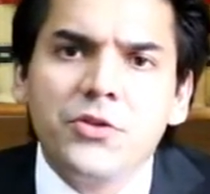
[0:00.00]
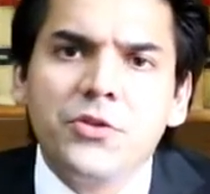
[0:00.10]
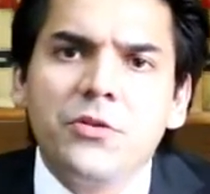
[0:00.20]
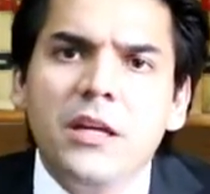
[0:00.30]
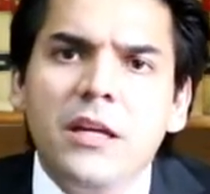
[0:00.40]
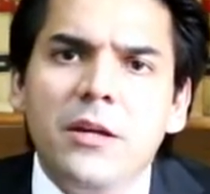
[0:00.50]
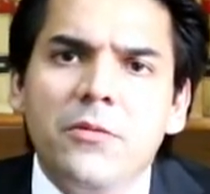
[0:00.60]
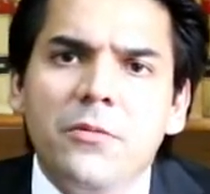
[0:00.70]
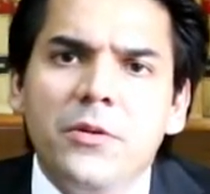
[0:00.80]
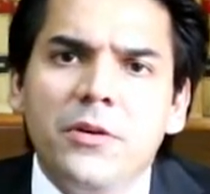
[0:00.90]
should
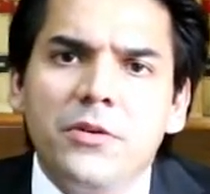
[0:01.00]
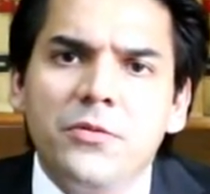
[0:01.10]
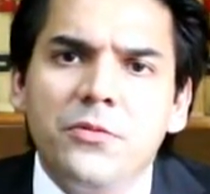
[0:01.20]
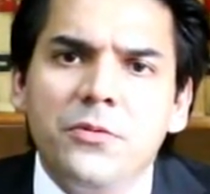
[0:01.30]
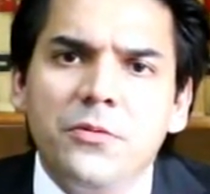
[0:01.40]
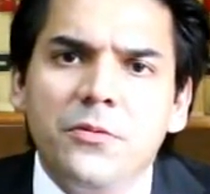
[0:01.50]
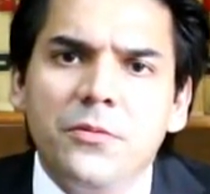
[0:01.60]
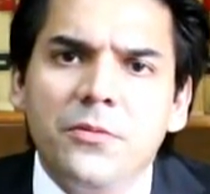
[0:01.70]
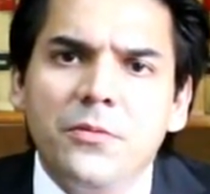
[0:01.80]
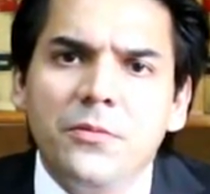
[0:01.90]
he were to
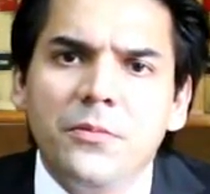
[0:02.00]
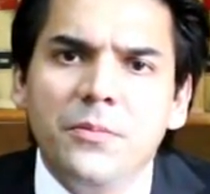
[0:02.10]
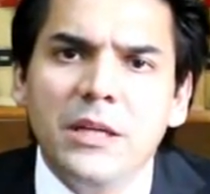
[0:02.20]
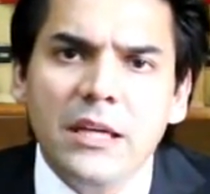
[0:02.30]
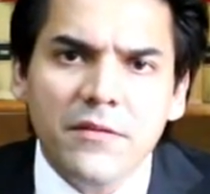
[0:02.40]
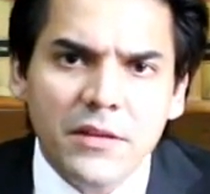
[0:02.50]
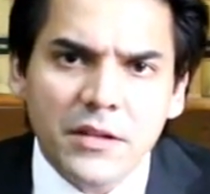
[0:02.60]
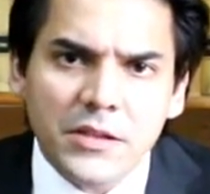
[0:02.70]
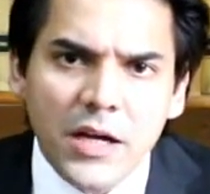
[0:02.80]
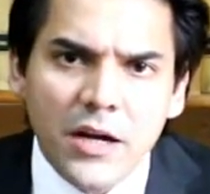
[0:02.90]
be given
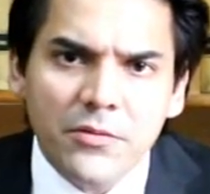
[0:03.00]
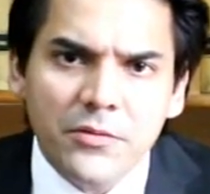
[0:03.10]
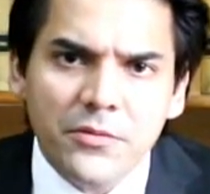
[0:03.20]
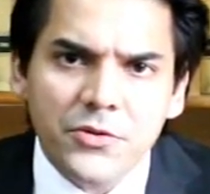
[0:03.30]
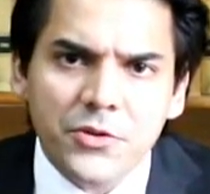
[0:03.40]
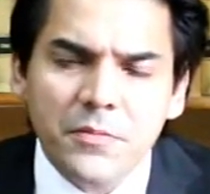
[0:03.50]
the crown,